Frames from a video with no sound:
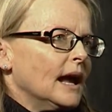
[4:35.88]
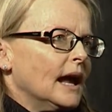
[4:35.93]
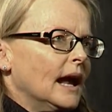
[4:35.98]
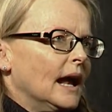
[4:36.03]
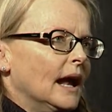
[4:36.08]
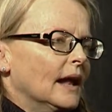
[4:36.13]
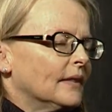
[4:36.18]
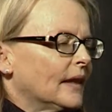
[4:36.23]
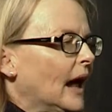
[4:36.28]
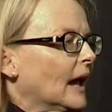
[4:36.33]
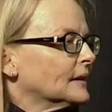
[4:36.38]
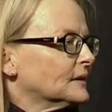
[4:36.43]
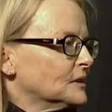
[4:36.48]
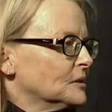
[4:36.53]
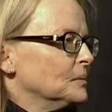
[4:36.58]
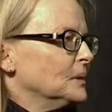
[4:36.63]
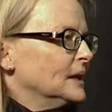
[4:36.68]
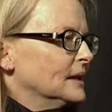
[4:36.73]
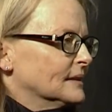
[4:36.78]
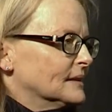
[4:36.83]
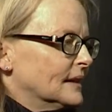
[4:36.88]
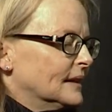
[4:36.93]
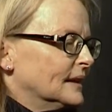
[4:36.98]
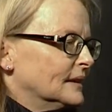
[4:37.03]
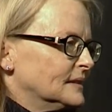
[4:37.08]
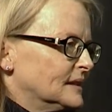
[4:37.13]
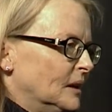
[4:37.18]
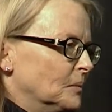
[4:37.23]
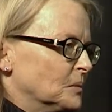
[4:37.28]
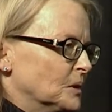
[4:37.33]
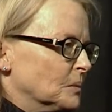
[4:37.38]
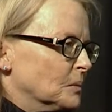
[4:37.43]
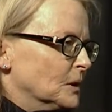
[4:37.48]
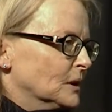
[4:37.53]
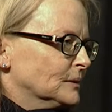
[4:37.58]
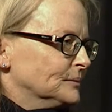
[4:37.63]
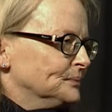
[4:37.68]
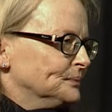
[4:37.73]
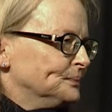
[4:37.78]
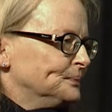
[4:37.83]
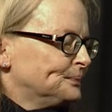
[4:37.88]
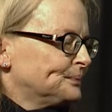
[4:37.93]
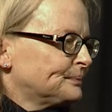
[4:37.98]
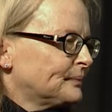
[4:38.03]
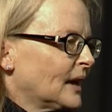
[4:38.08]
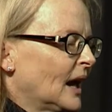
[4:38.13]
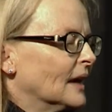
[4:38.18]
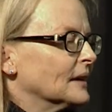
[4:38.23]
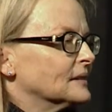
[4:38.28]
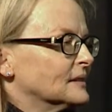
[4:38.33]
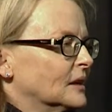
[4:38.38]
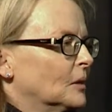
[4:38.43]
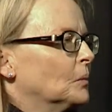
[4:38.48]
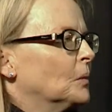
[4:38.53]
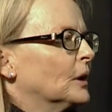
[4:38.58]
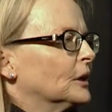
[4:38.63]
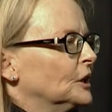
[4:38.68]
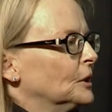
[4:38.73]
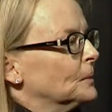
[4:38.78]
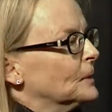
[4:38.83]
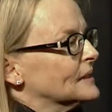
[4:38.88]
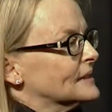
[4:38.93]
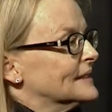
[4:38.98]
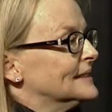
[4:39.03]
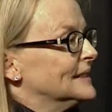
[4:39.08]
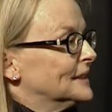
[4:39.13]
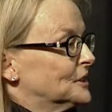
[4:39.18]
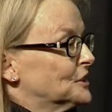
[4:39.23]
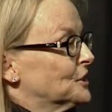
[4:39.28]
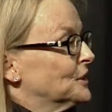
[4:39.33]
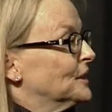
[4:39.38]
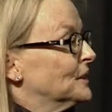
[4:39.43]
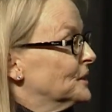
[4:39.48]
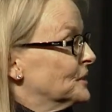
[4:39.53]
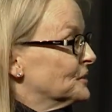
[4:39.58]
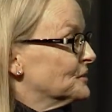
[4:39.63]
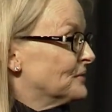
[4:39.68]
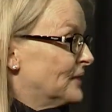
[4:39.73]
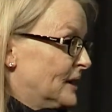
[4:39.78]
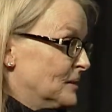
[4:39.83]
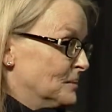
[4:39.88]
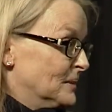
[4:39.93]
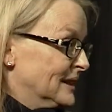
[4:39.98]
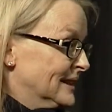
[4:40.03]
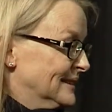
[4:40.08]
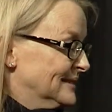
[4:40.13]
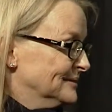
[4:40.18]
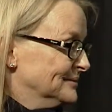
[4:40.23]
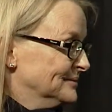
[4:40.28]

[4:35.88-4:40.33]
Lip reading: And that to me is unacceptable as someone who has addiction in their family.